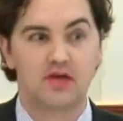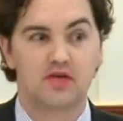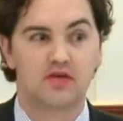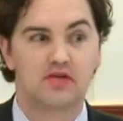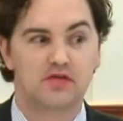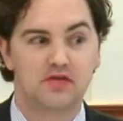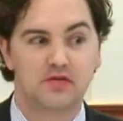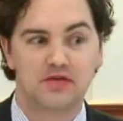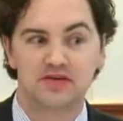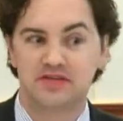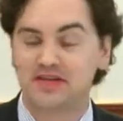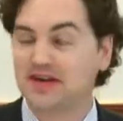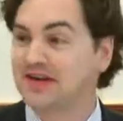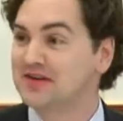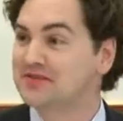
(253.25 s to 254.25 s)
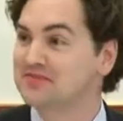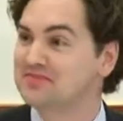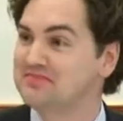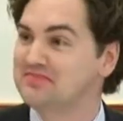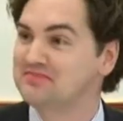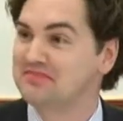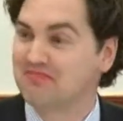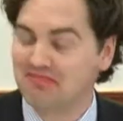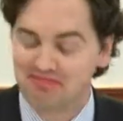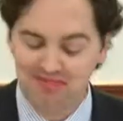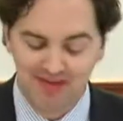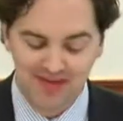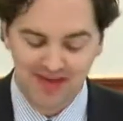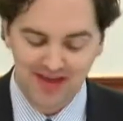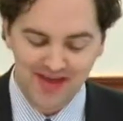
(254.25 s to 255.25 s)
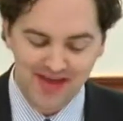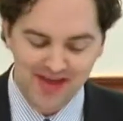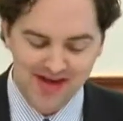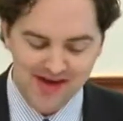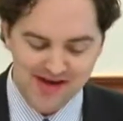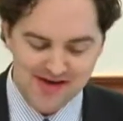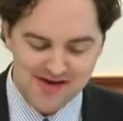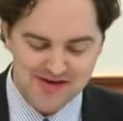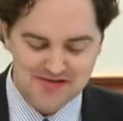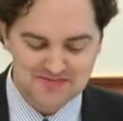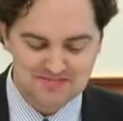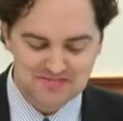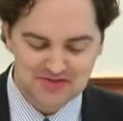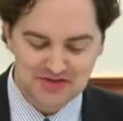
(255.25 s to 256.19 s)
So what'd you think? Do